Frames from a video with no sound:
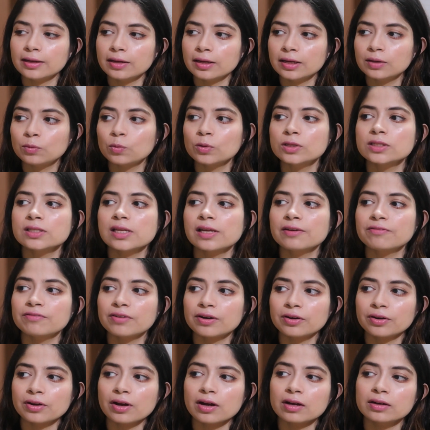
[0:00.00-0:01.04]
it was like
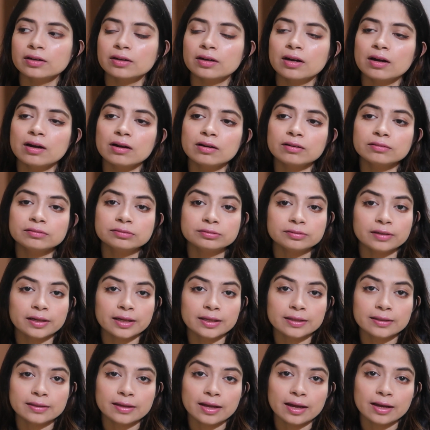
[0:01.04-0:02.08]
very on and off,
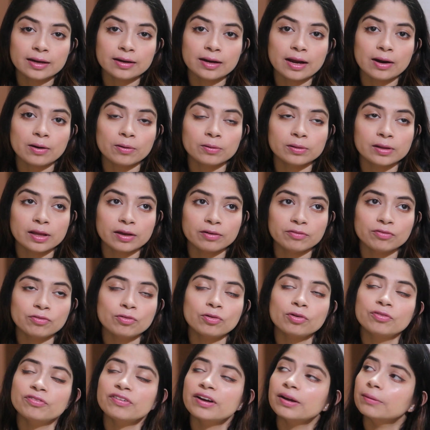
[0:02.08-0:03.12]
and then around like
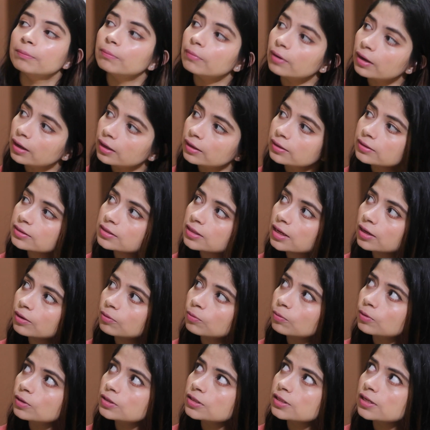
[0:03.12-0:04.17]
4 or 5 months,
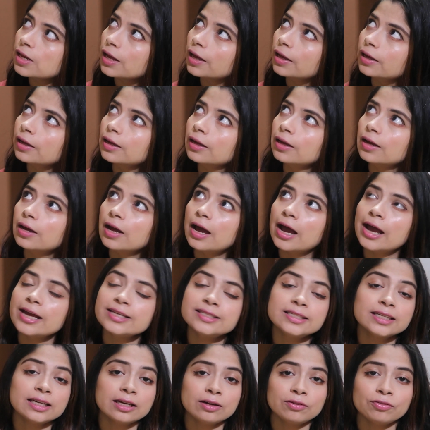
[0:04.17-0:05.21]
it was like I
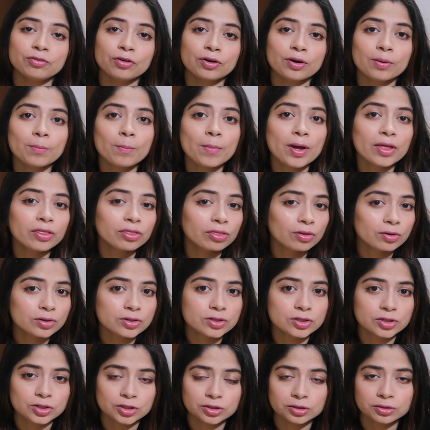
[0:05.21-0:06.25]
did it for a month or
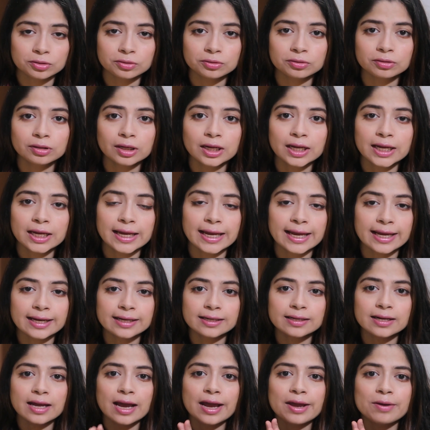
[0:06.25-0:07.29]
two,
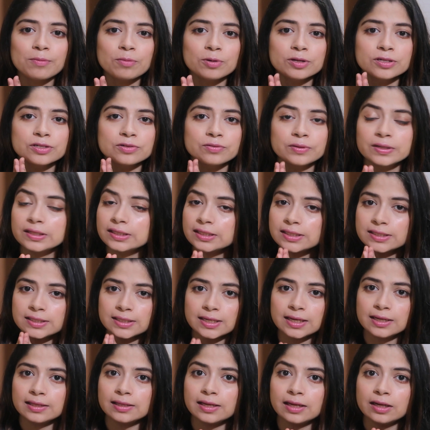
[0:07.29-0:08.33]
and I was really
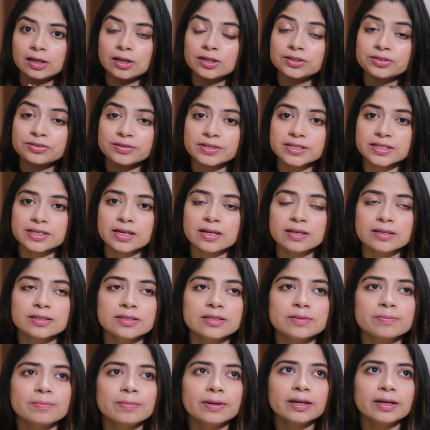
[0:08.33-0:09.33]
seeing like good results.